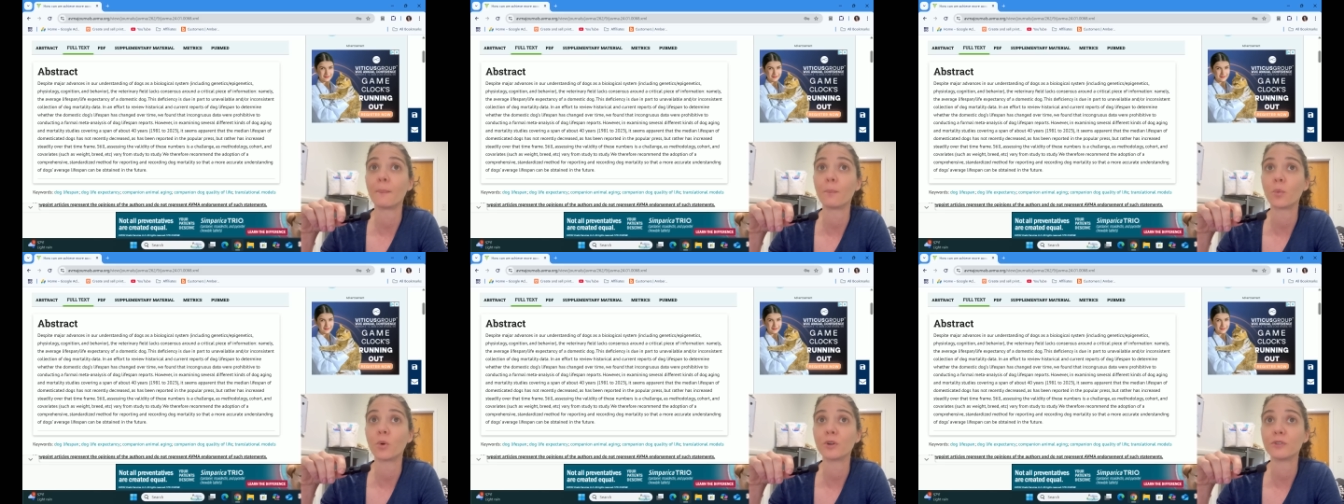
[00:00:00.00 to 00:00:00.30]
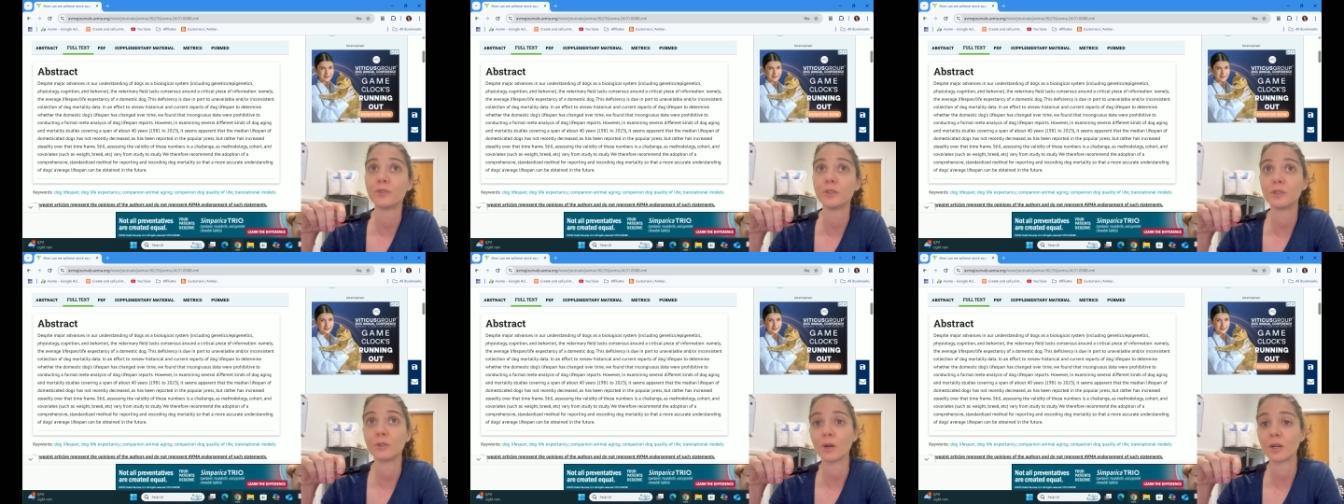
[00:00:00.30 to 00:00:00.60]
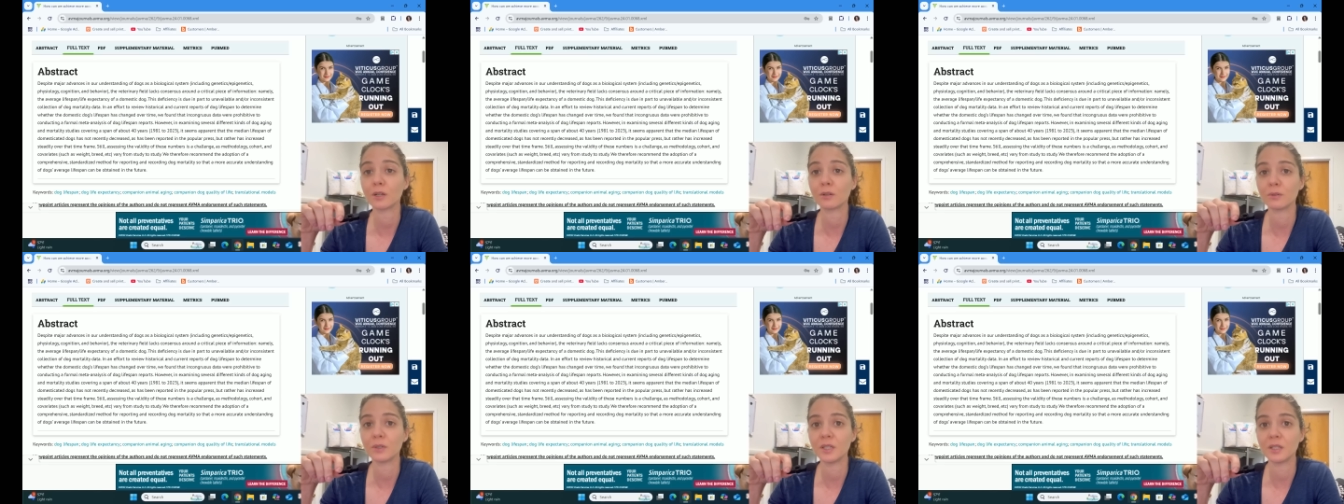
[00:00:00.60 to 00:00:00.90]
Um, well, if you
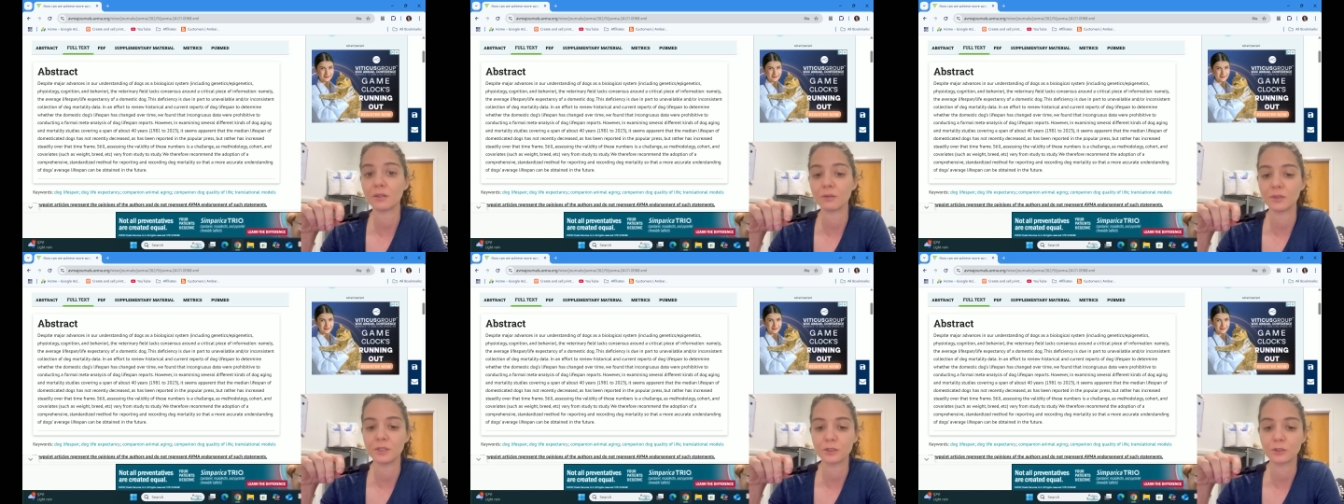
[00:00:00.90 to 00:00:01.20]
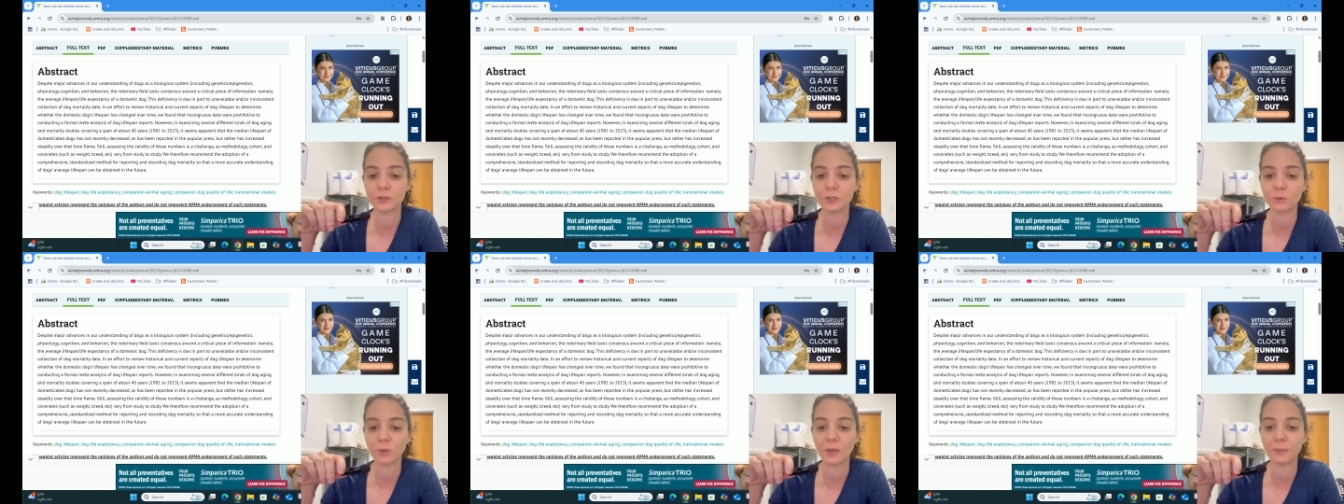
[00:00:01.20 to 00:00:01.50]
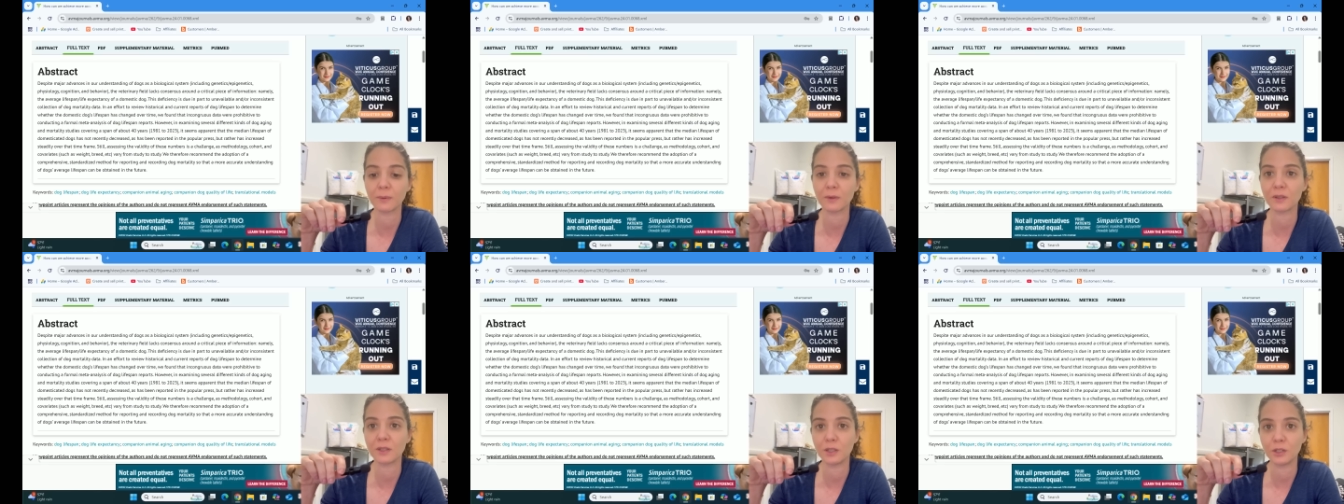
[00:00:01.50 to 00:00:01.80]
know how to read a research
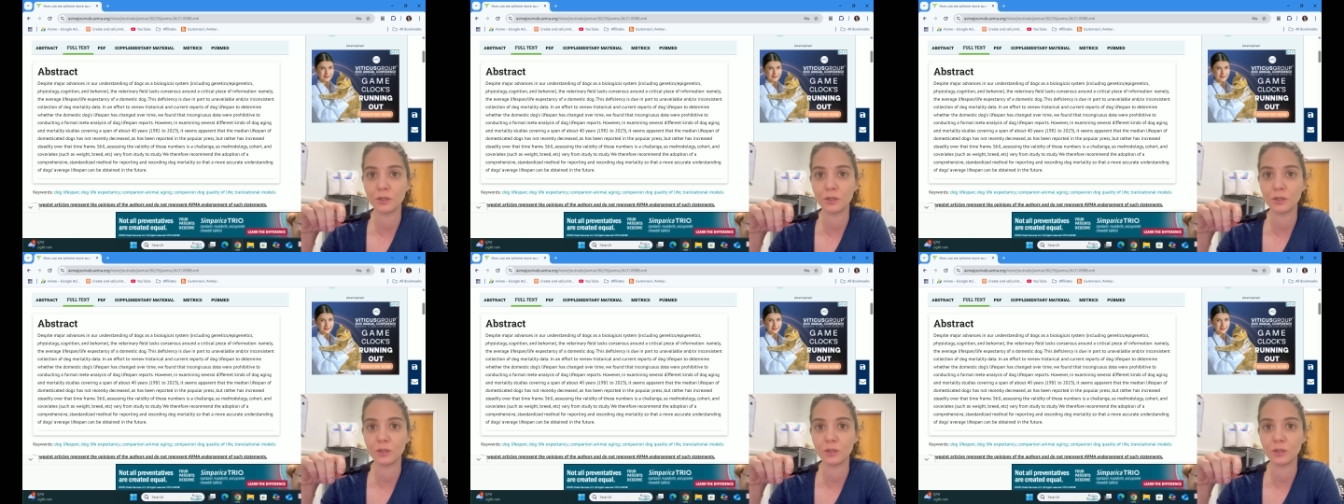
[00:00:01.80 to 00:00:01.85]
paper,